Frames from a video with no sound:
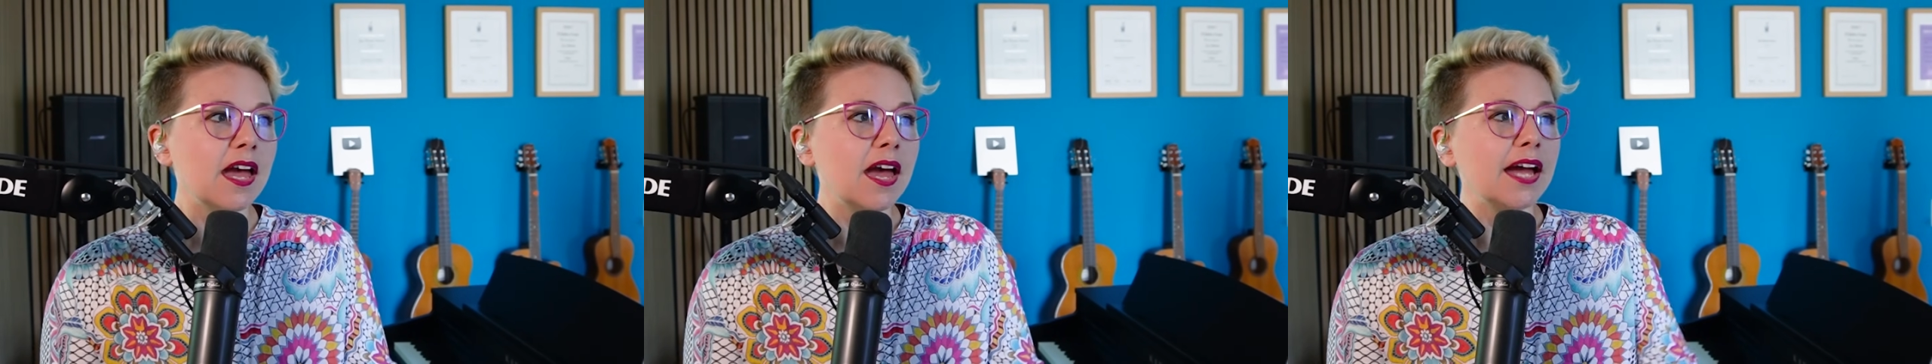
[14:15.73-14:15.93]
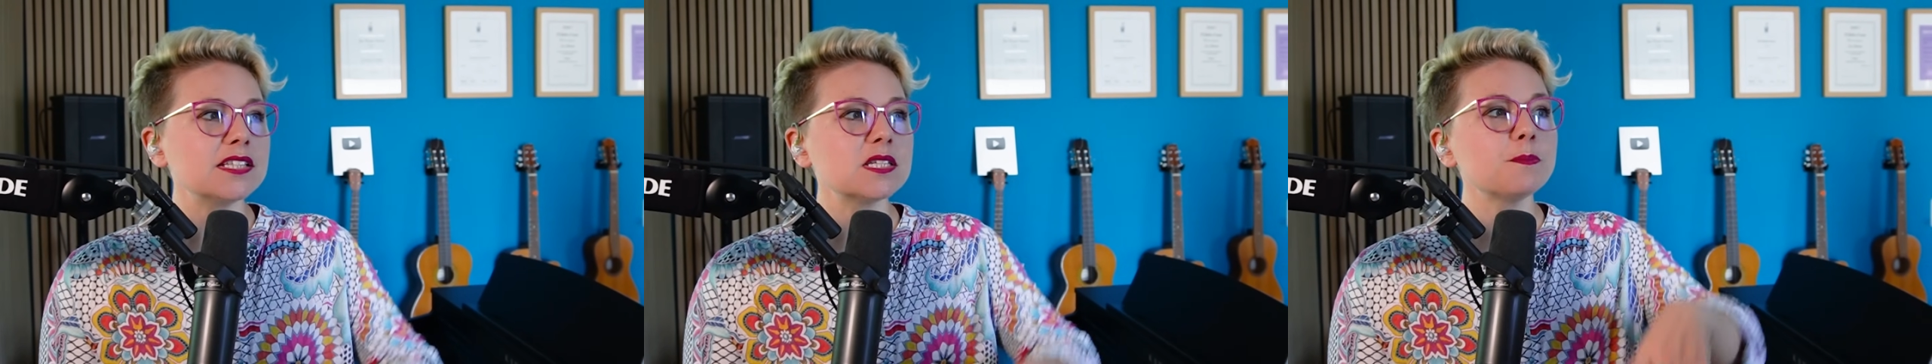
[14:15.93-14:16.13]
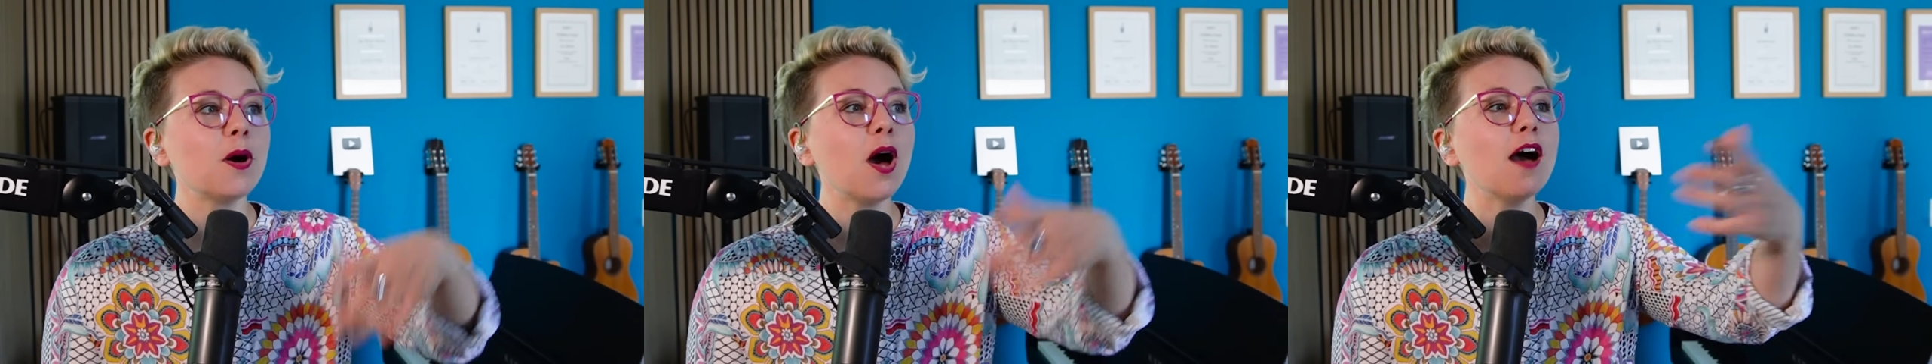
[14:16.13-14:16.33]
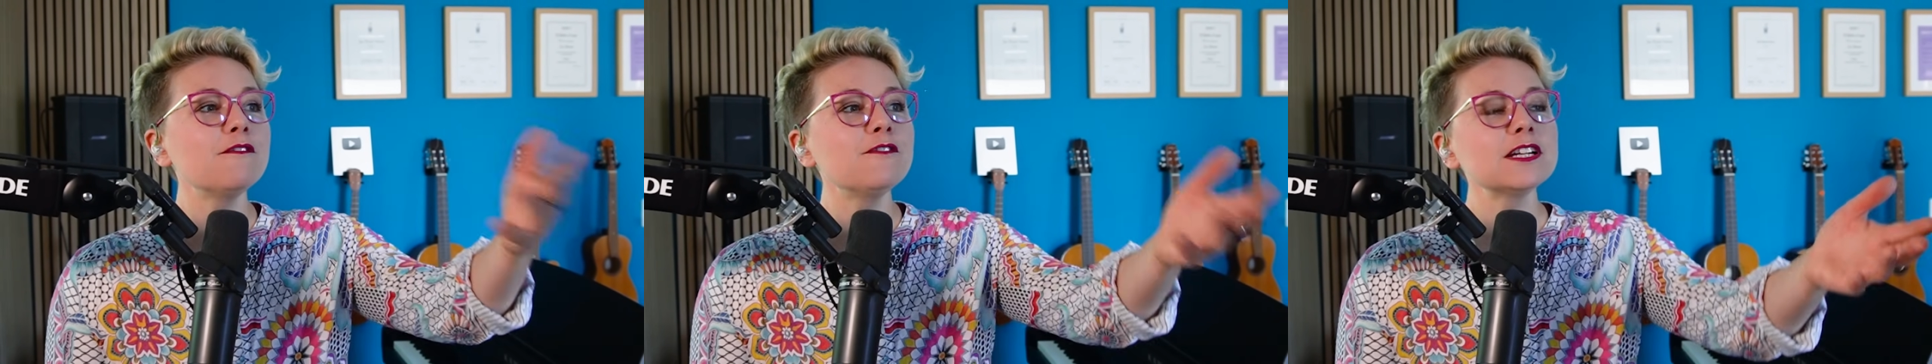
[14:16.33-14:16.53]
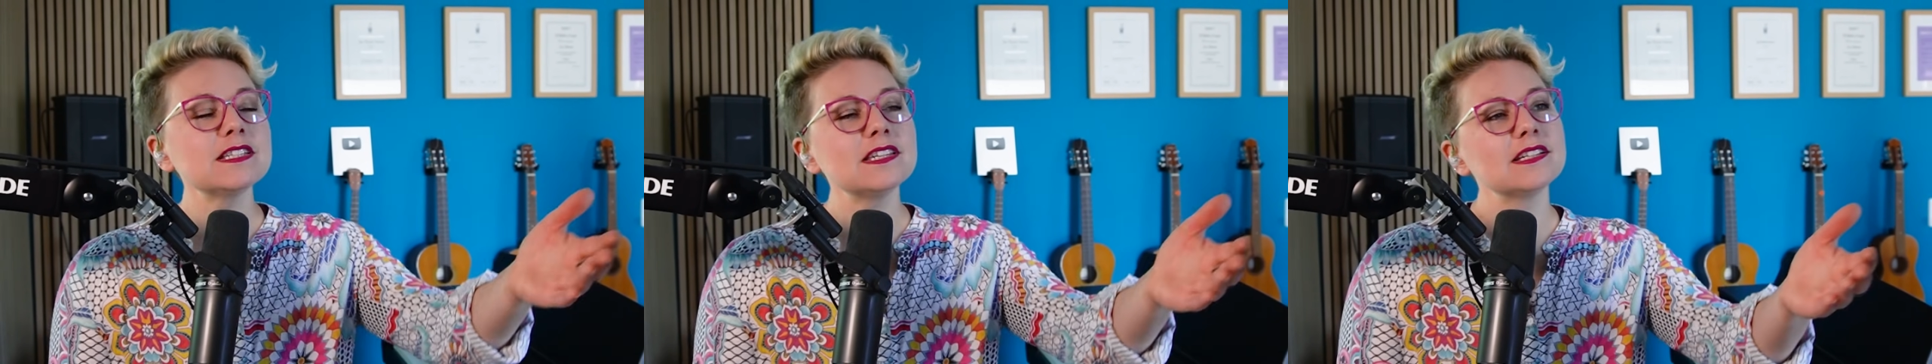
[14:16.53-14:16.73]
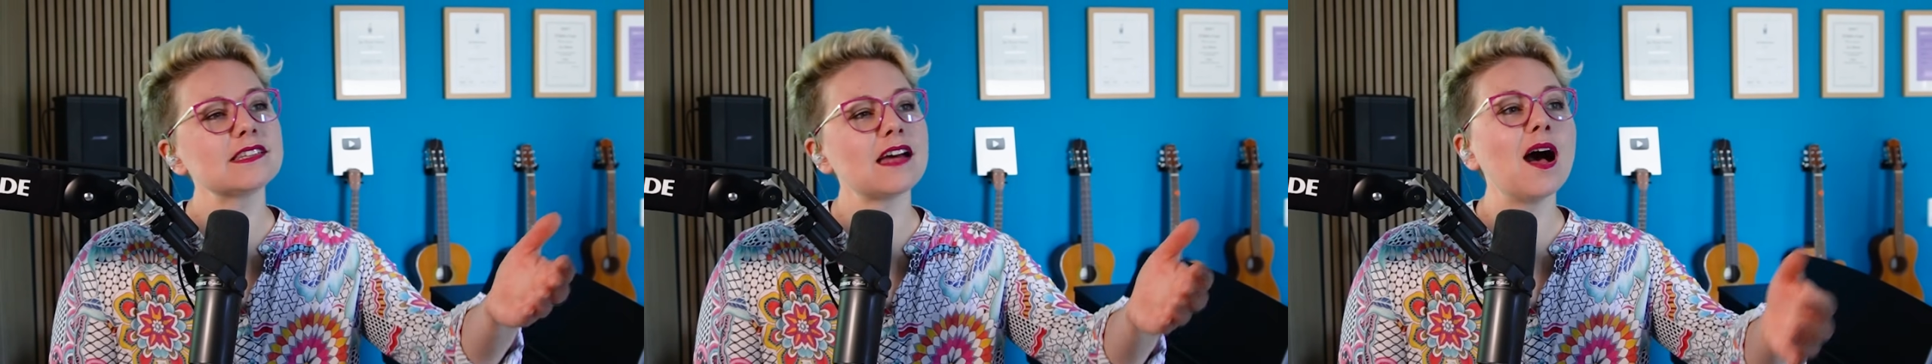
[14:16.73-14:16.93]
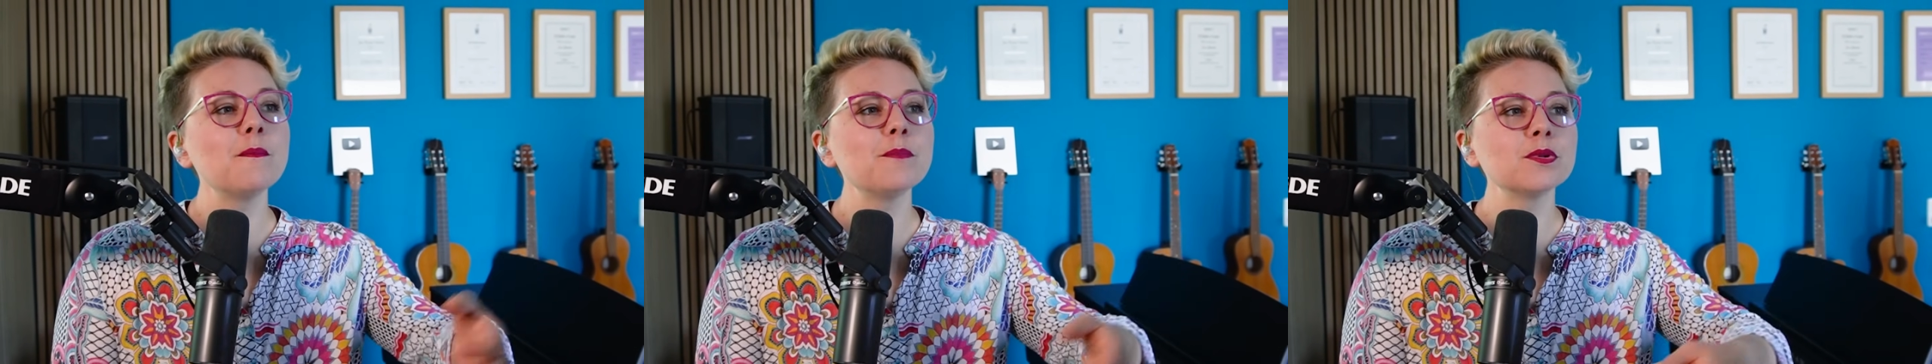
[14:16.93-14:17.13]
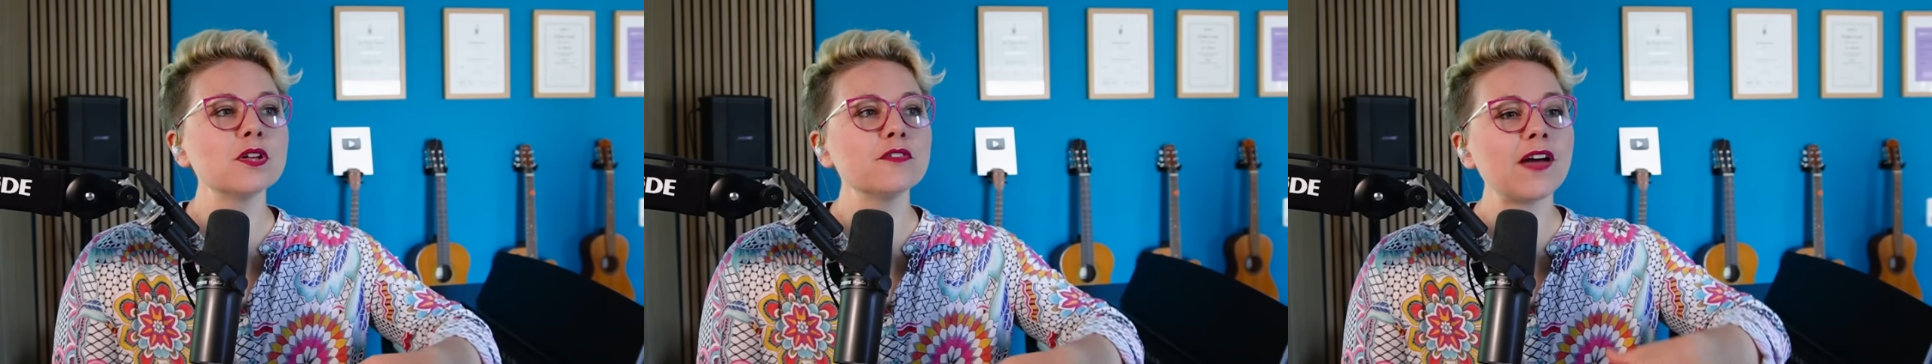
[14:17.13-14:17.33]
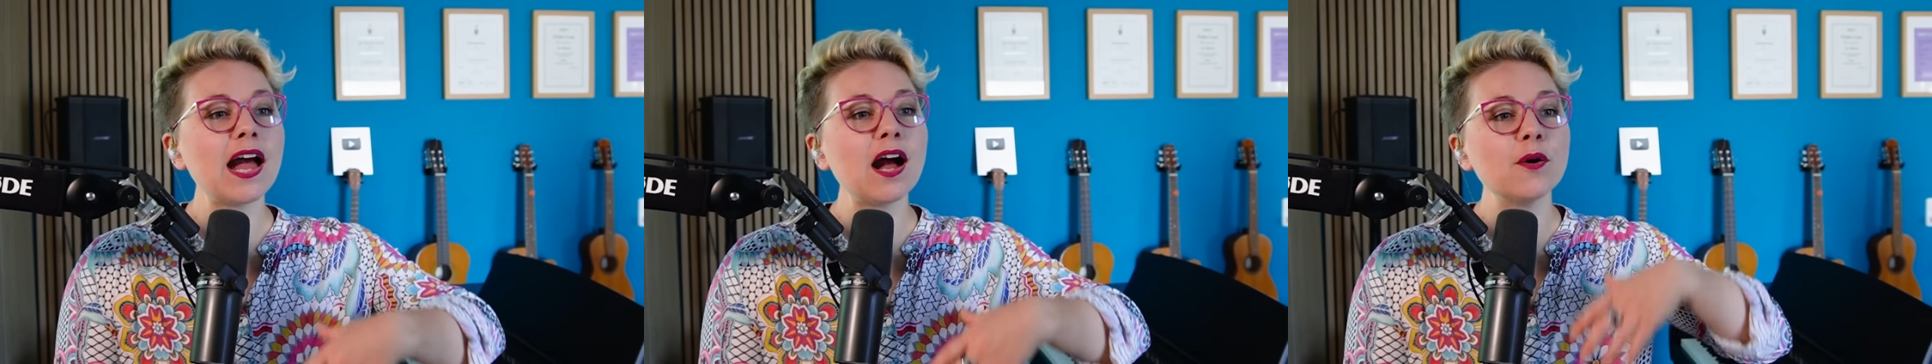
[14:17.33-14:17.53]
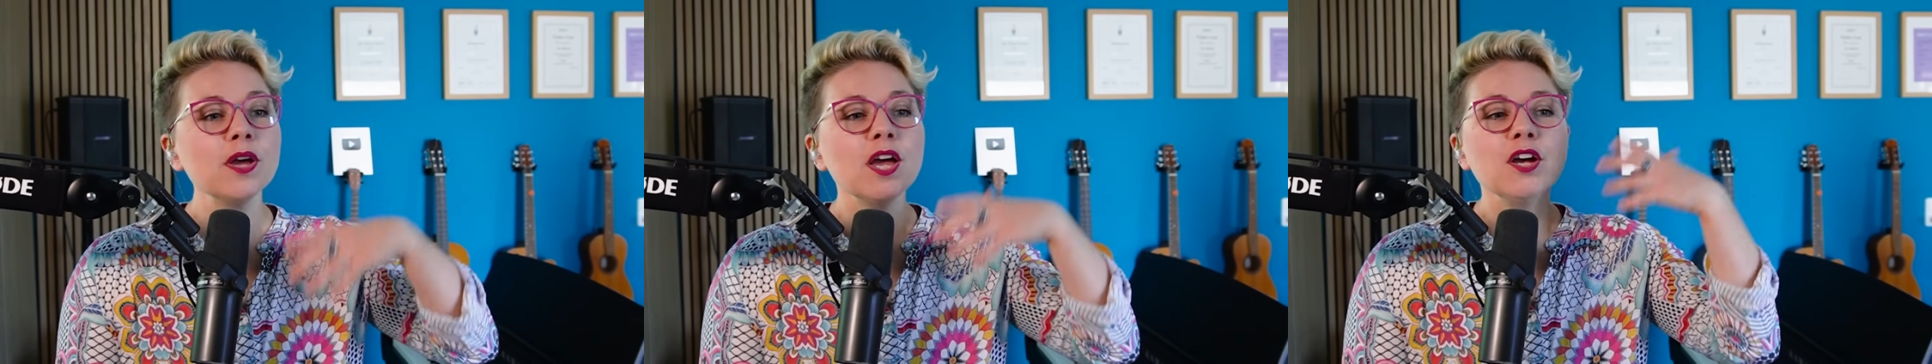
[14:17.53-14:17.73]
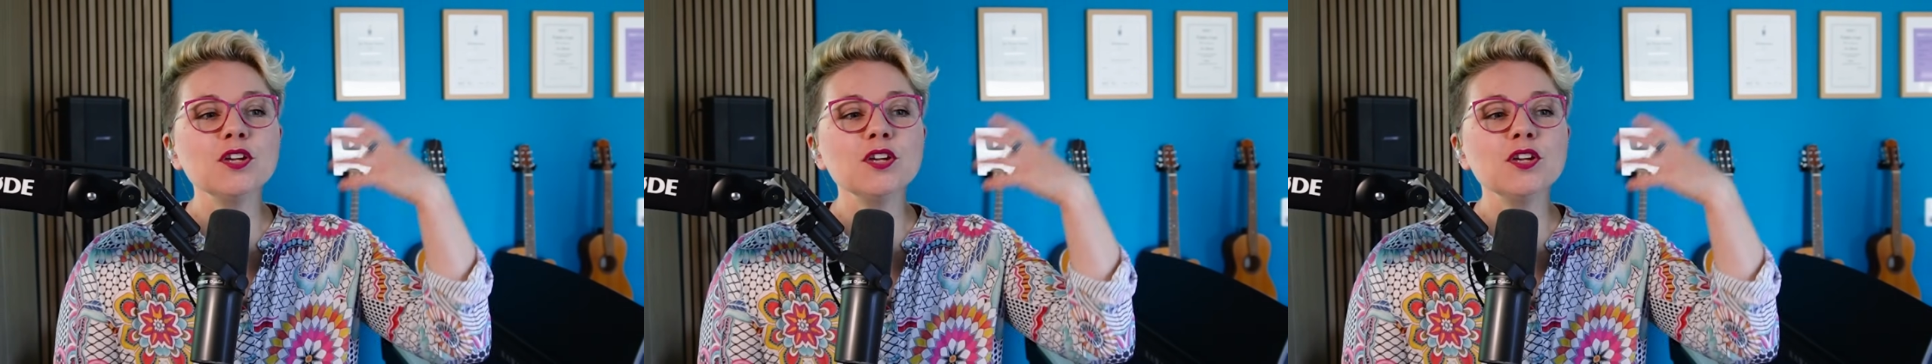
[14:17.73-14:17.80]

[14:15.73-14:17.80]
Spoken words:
It's a perfect example of how